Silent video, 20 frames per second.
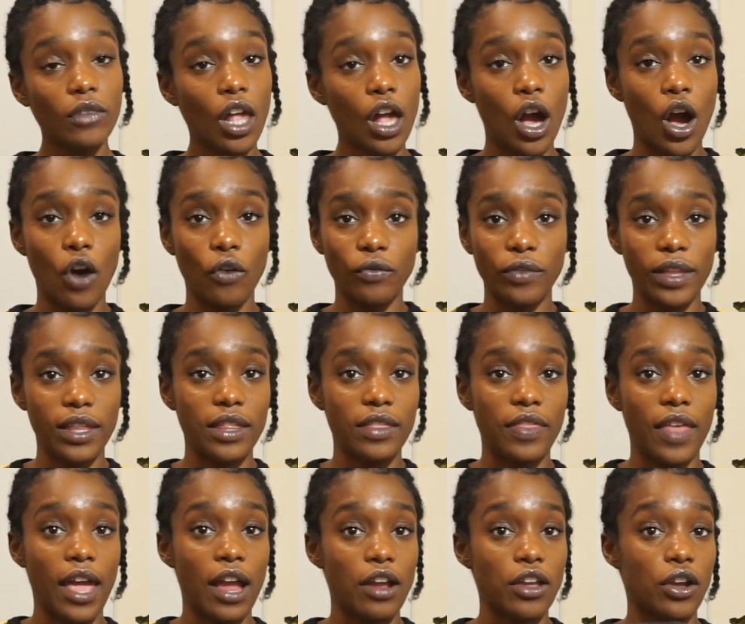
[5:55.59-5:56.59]
Hopefully
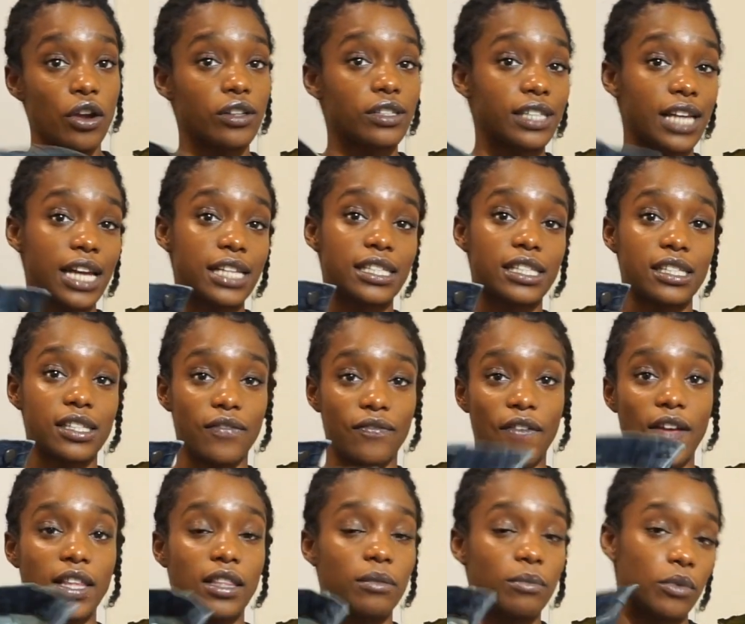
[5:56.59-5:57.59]
they, your size is
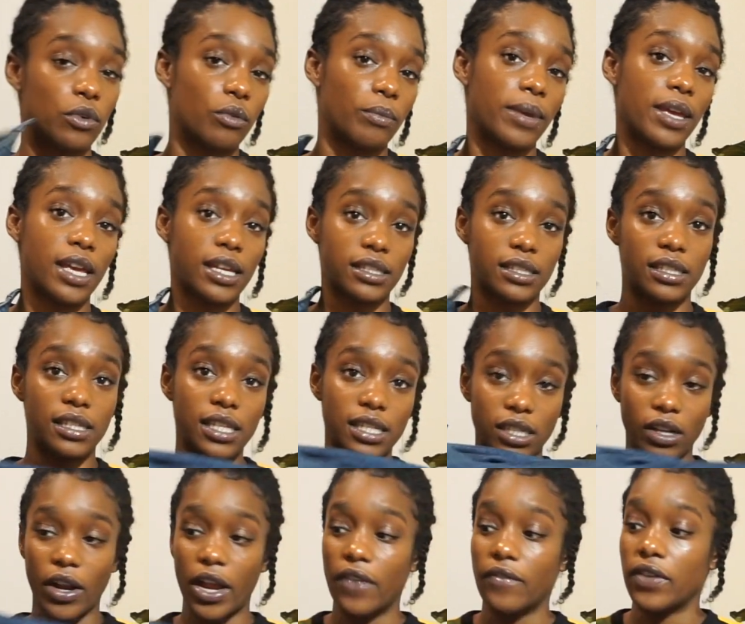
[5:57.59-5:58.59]
available because these
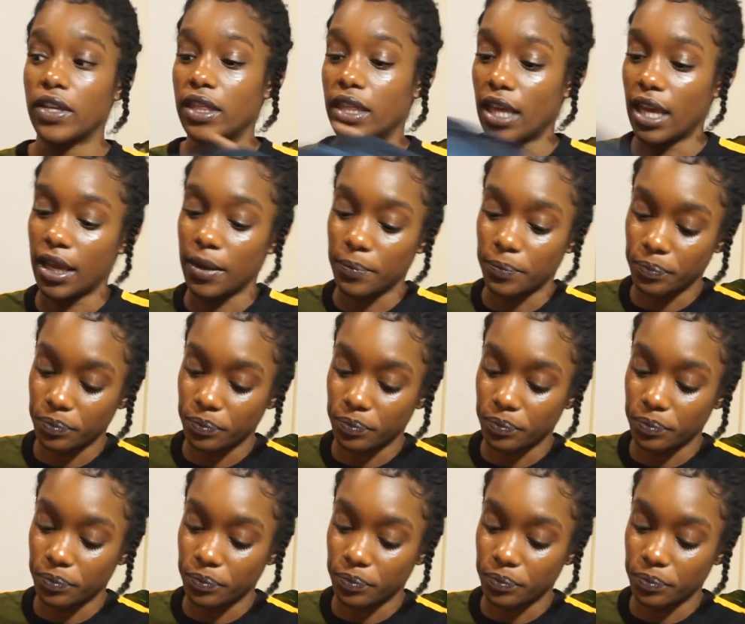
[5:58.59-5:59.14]
are everything.